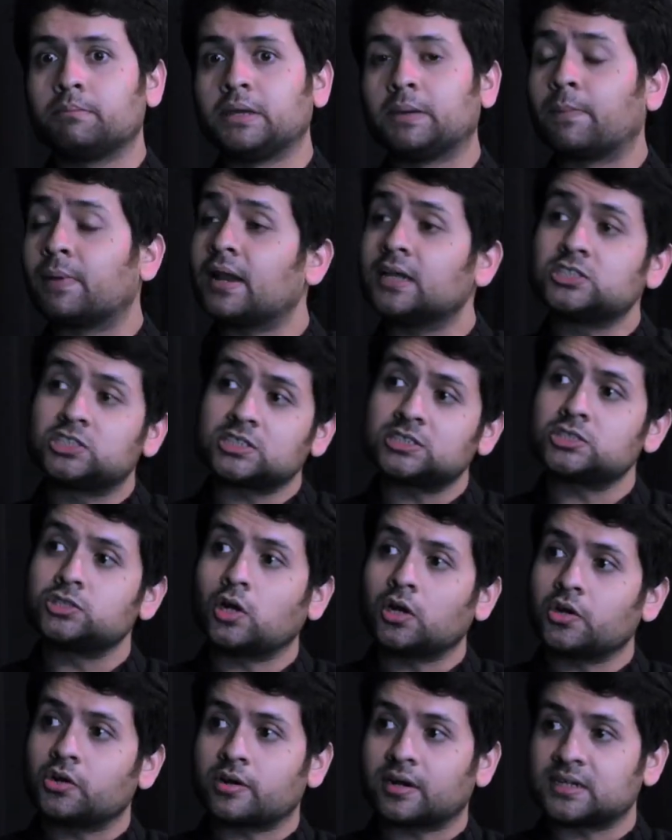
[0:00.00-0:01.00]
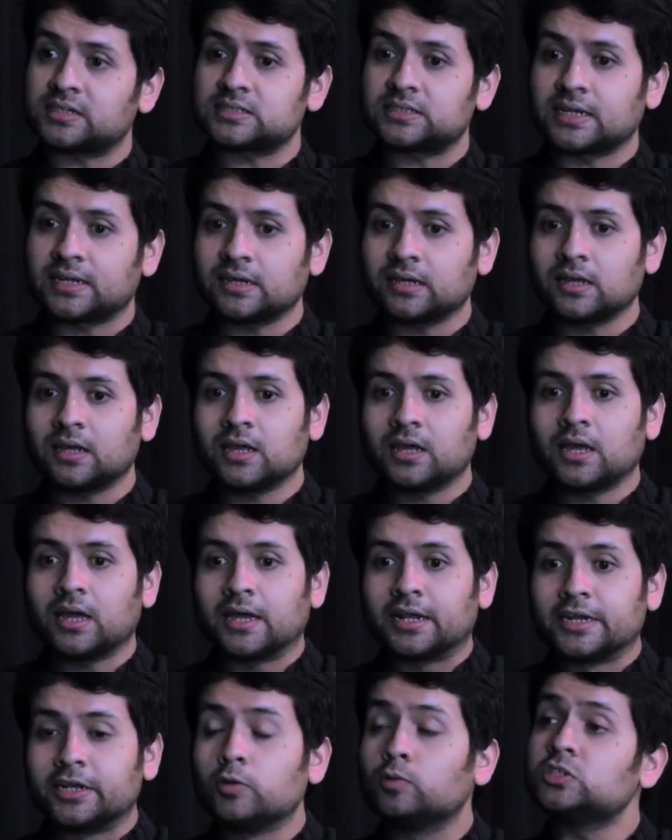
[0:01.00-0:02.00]
people are just not trusting
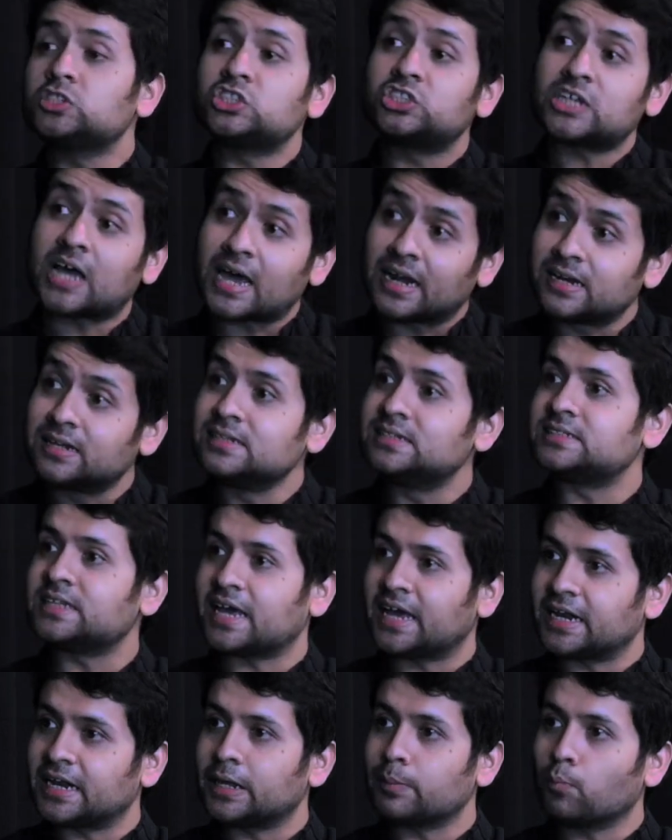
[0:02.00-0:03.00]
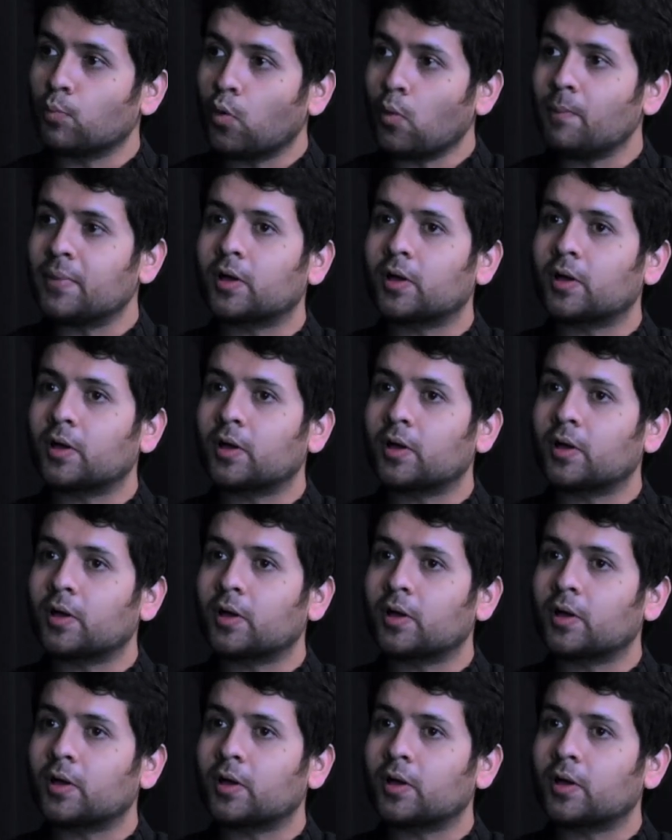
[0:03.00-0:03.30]
news channels anymore,